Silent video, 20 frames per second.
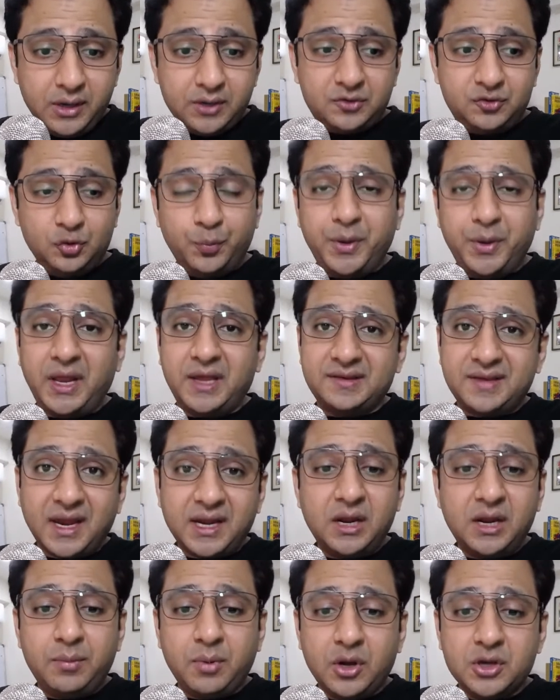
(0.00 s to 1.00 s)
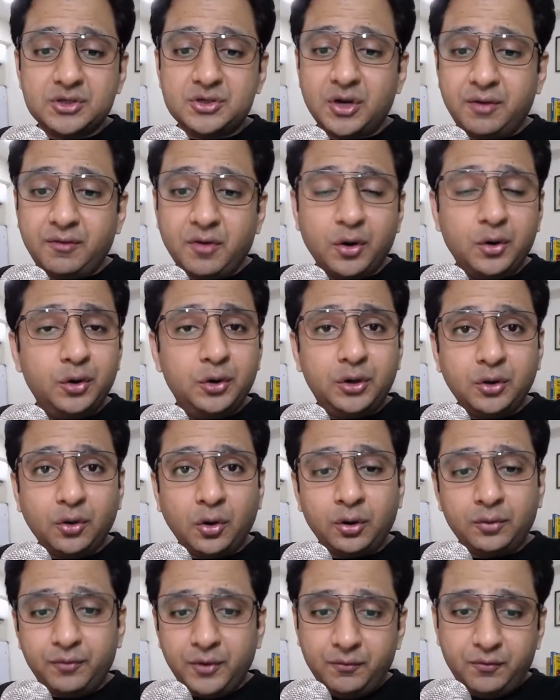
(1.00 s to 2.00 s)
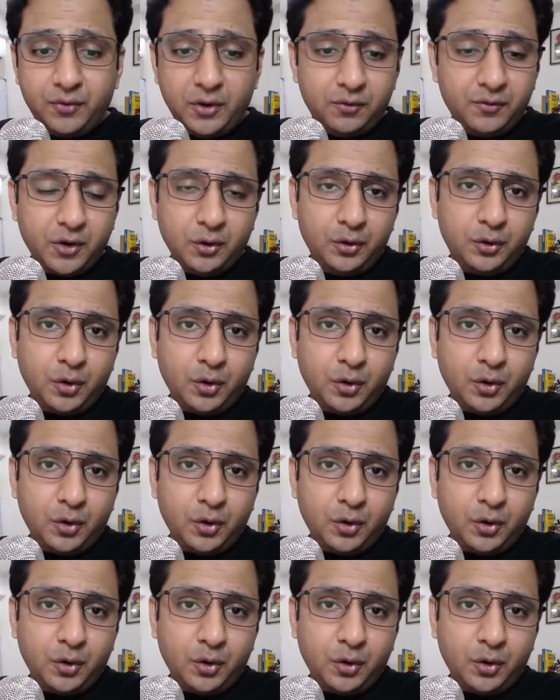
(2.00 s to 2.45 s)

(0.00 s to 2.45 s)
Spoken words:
super excited because today we're going to